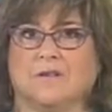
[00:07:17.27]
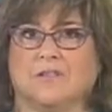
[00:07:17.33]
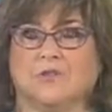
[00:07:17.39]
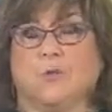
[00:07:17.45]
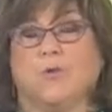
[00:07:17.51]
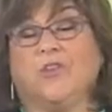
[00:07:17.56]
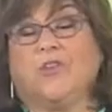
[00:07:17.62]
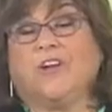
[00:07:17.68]

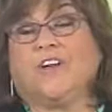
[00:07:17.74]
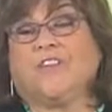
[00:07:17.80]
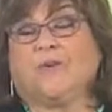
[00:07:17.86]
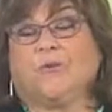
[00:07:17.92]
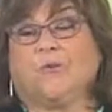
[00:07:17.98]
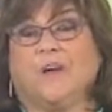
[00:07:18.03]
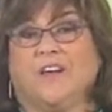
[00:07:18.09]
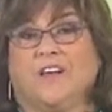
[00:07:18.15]
So we look
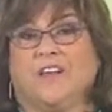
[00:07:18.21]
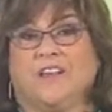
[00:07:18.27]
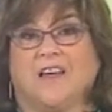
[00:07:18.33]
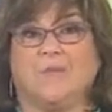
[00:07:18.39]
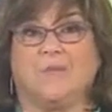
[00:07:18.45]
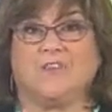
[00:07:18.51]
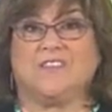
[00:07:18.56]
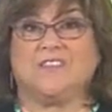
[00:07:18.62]
at the will
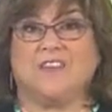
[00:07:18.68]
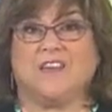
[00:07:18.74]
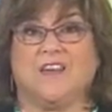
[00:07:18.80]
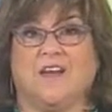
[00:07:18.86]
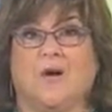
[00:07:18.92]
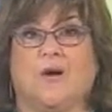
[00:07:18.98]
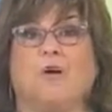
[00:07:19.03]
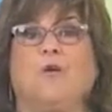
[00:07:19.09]
and we
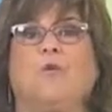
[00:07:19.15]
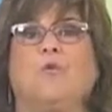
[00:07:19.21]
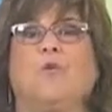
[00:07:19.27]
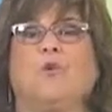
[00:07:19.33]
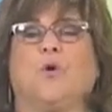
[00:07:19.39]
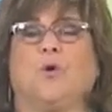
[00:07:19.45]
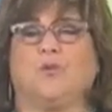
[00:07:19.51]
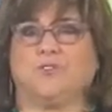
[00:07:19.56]
say,
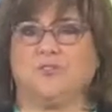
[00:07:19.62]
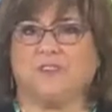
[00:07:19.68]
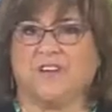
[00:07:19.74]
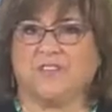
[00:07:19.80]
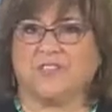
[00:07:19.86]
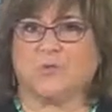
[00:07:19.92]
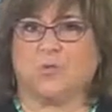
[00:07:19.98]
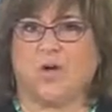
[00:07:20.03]
oh, the
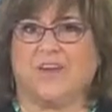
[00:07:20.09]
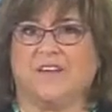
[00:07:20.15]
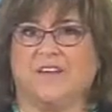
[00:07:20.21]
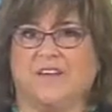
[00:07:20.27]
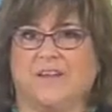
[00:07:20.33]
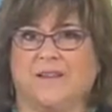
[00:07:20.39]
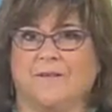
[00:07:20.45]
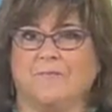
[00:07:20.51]
alternate is
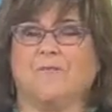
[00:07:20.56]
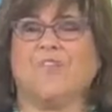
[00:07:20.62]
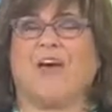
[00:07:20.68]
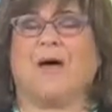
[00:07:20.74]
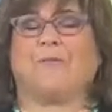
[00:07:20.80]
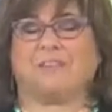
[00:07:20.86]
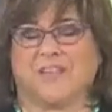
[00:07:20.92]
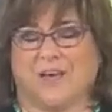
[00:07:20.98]
Wendy.
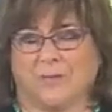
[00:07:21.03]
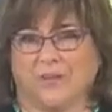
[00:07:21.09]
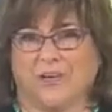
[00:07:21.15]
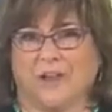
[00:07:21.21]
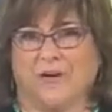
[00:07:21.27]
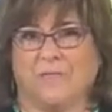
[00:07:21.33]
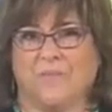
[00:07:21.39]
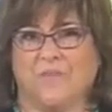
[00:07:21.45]
That's how
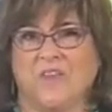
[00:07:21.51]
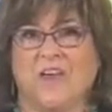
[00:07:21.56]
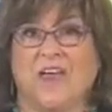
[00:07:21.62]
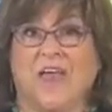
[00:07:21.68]
we know.